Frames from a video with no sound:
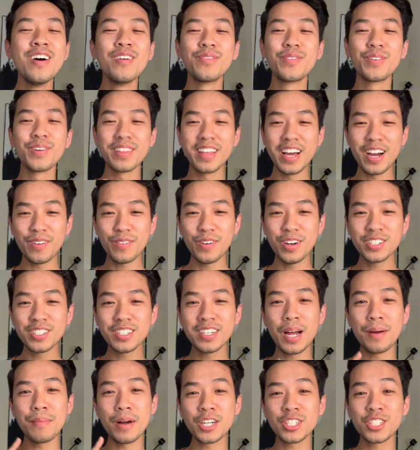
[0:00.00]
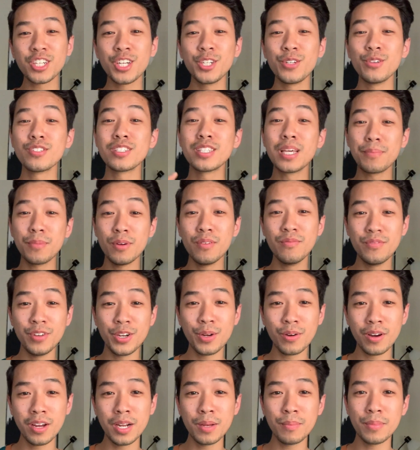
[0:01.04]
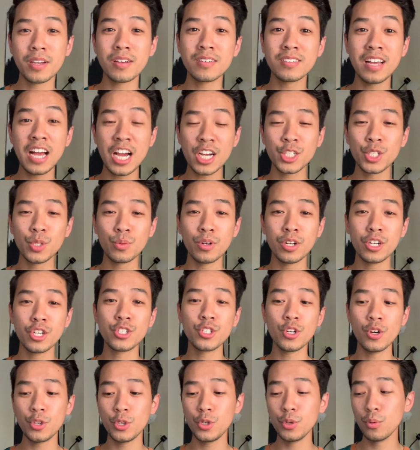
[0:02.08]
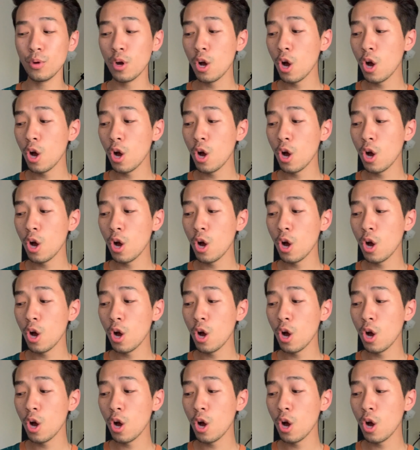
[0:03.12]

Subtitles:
For that question, I'm actually going to do a separate video on it because I actually want to show you